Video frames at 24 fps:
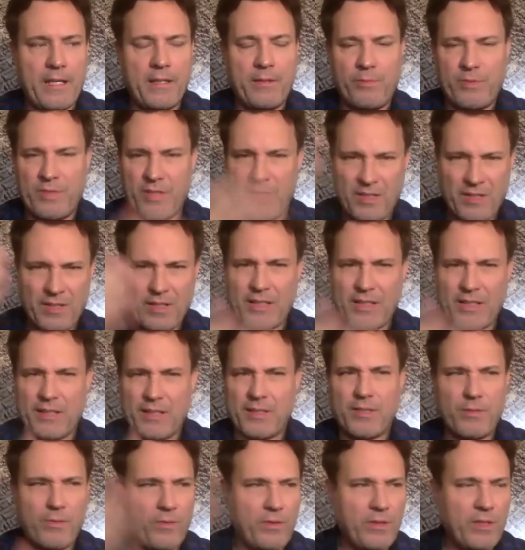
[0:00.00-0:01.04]
it was just like
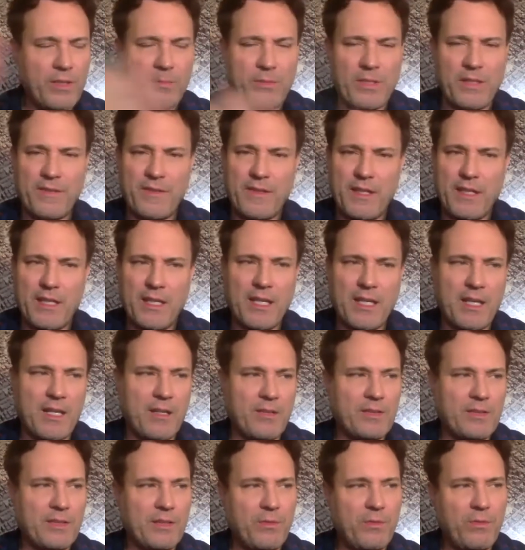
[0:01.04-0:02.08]
scrolling my thing. And I
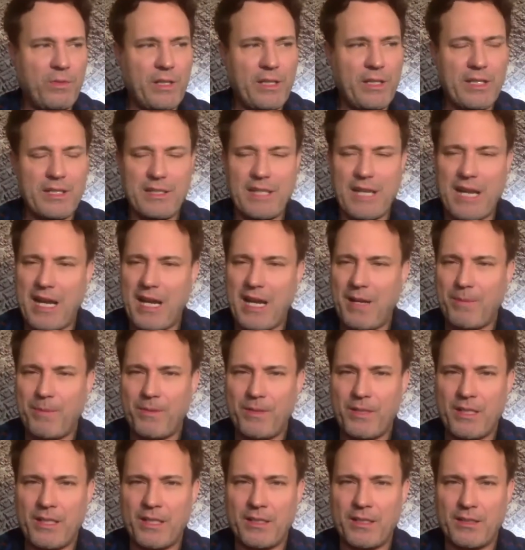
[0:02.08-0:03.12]
was like, what is
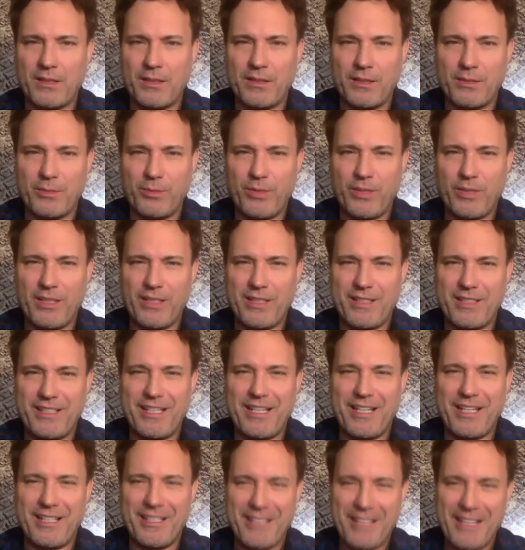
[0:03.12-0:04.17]
happening? What is
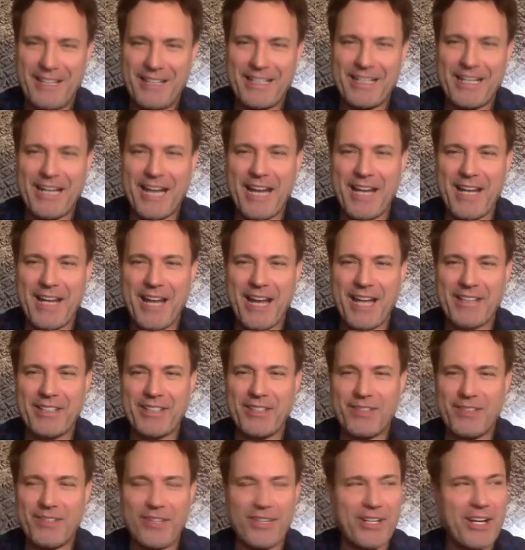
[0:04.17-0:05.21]
that? Like, I
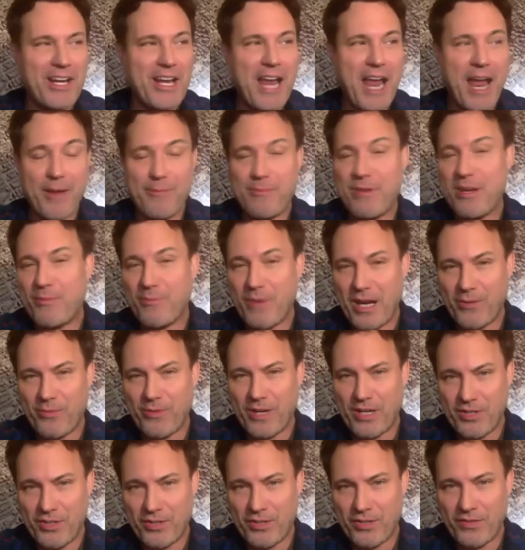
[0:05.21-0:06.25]
actually thought, I mean, my
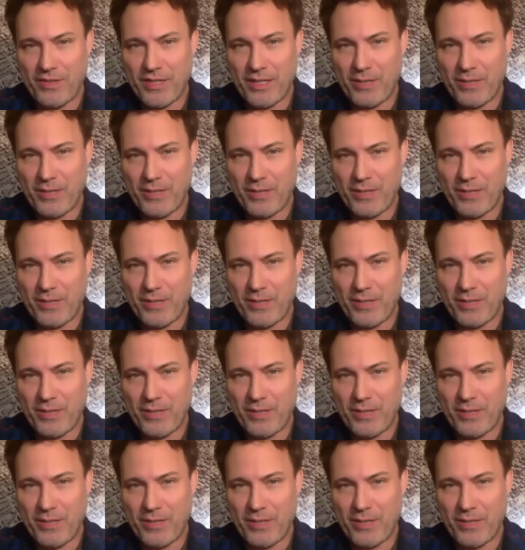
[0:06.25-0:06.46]
original thing